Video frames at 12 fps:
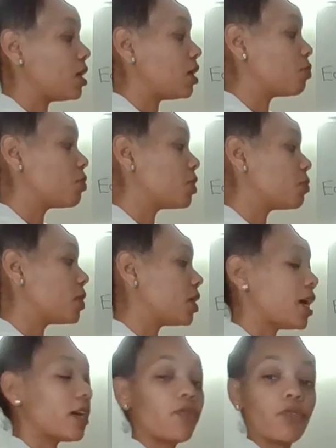And we would
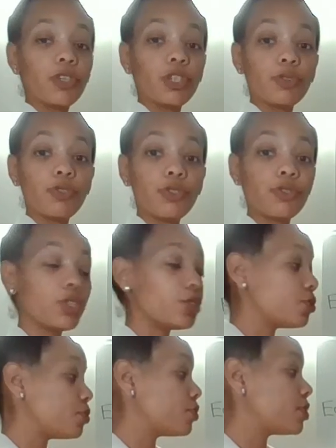like for you to
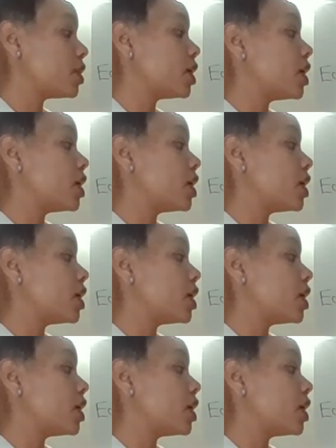use